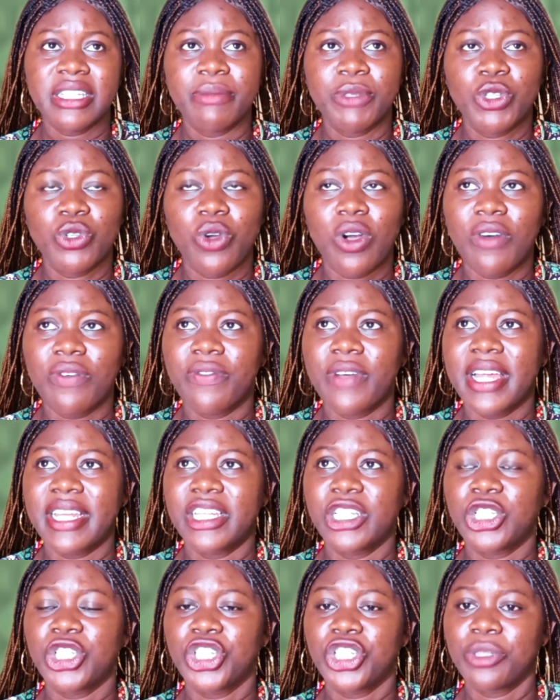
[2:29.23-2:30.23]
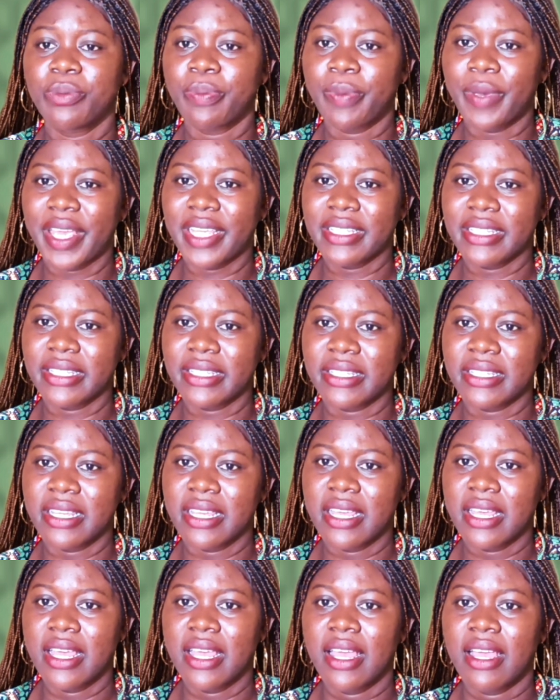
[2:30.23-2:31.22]
seems to offer the cheapest
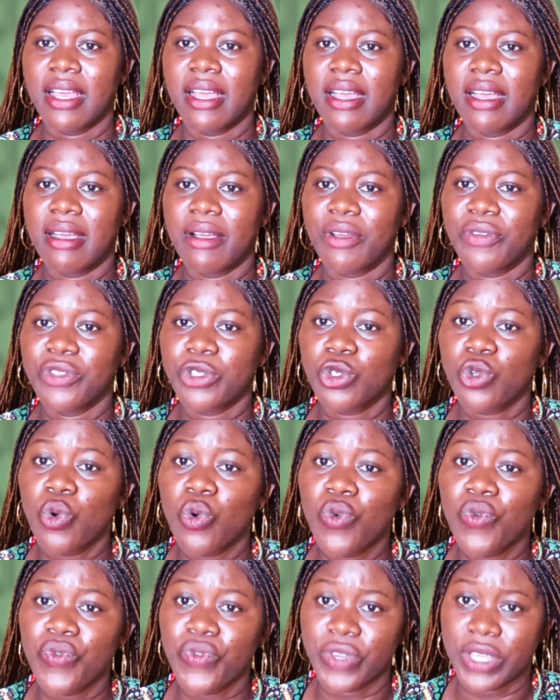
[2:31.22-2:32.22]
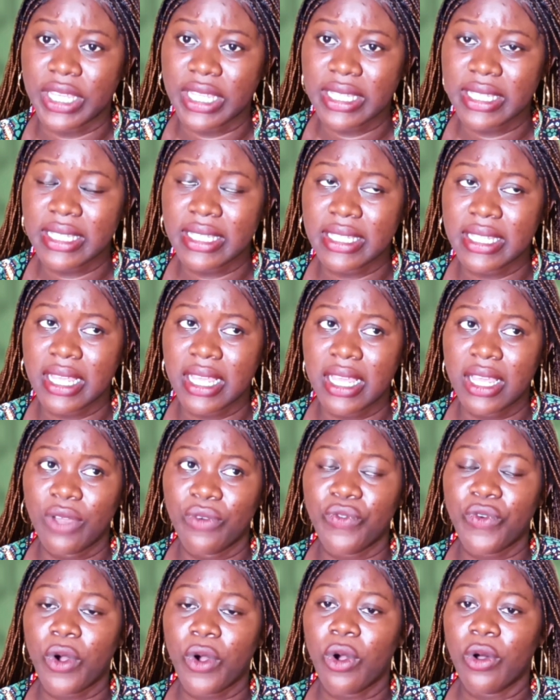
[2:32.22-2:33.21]
school fees
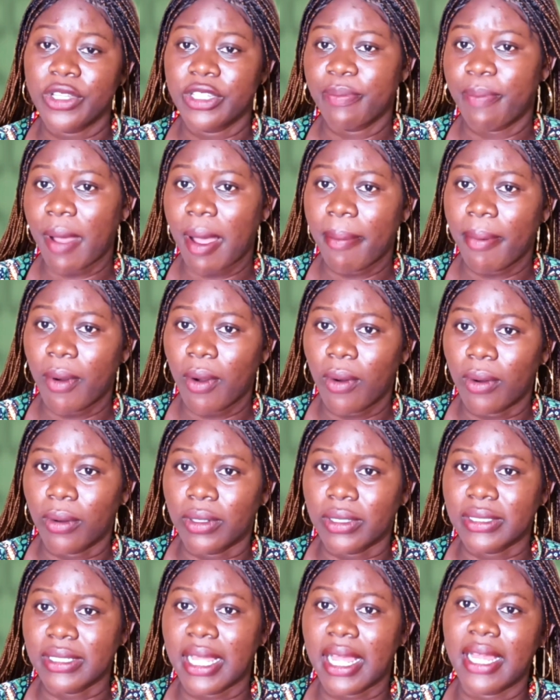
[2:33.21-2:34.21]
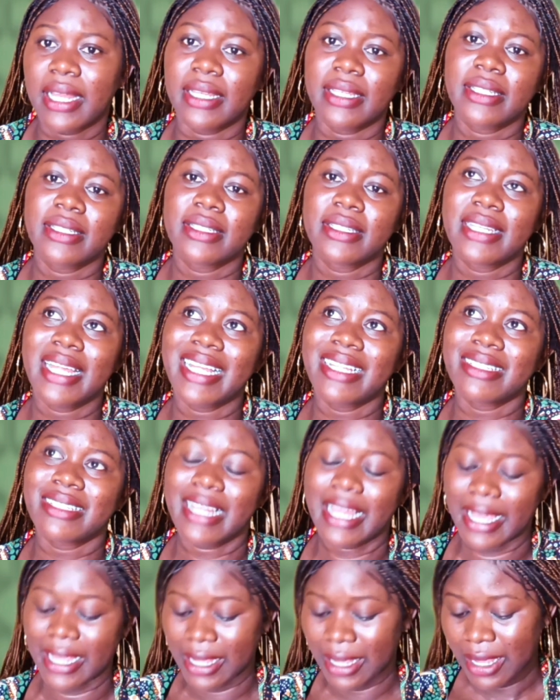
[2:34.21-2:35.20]
for OSPAP course, and
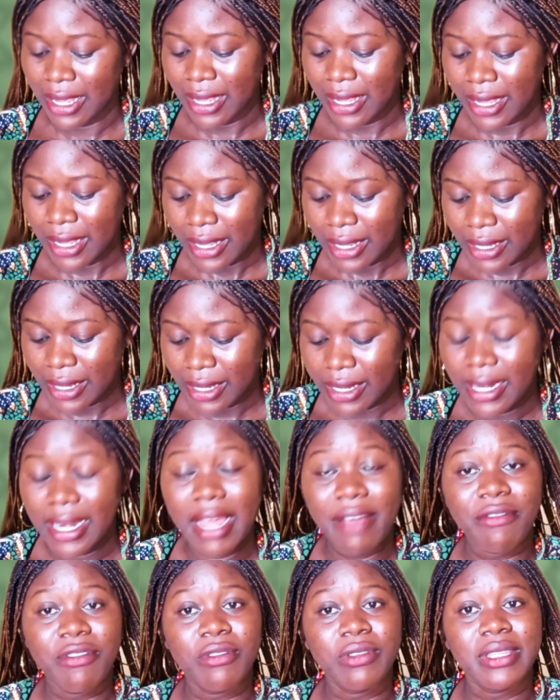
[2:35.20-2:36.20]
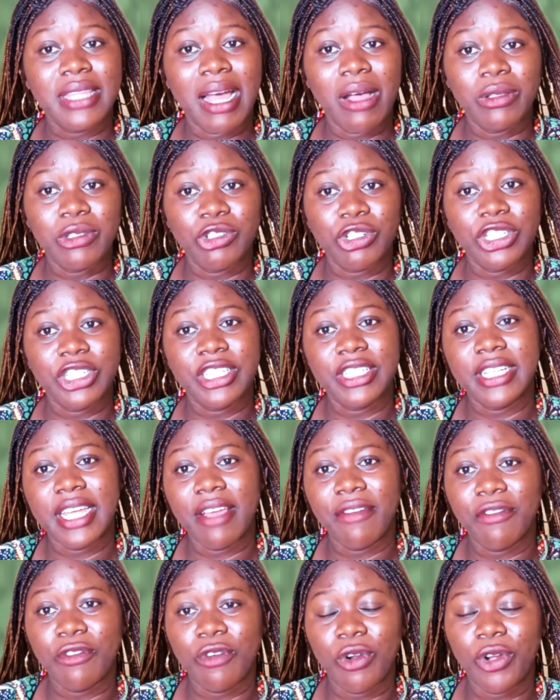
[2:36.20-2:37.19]
that's like
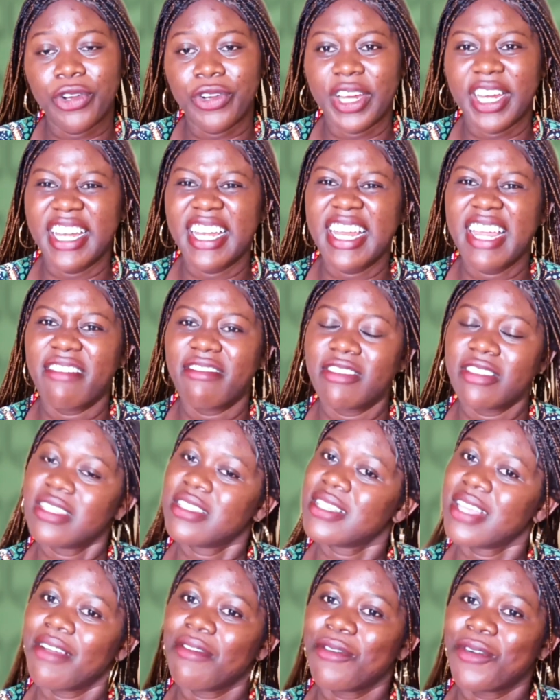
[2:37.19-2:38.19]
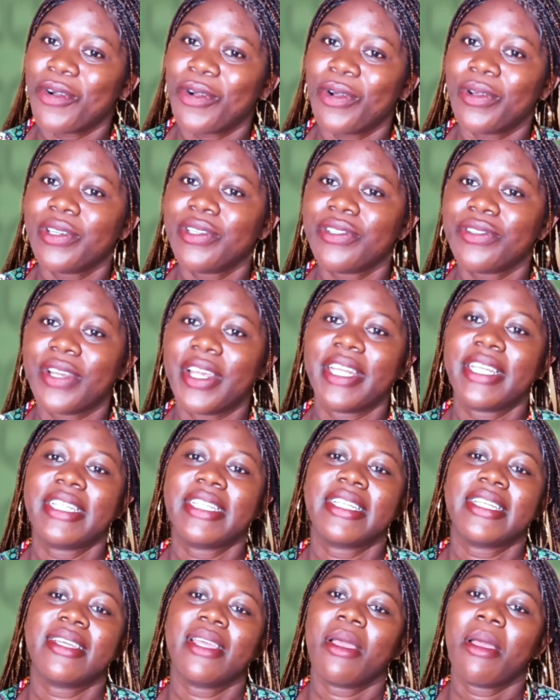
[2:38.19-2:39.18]

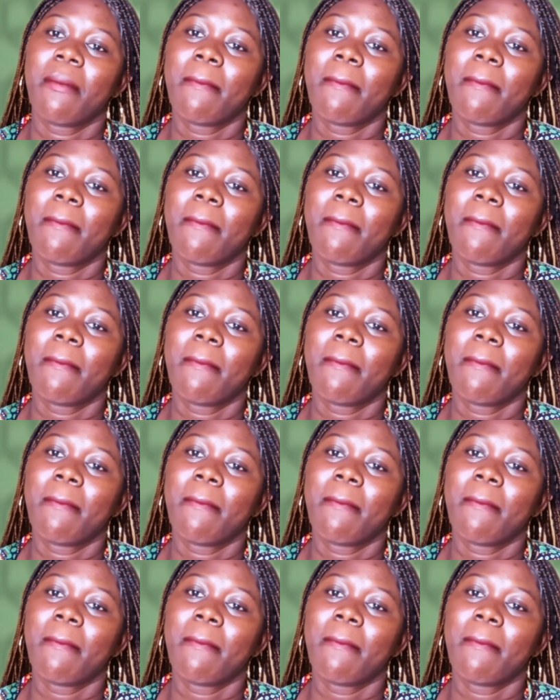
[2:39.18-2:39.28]
£11,700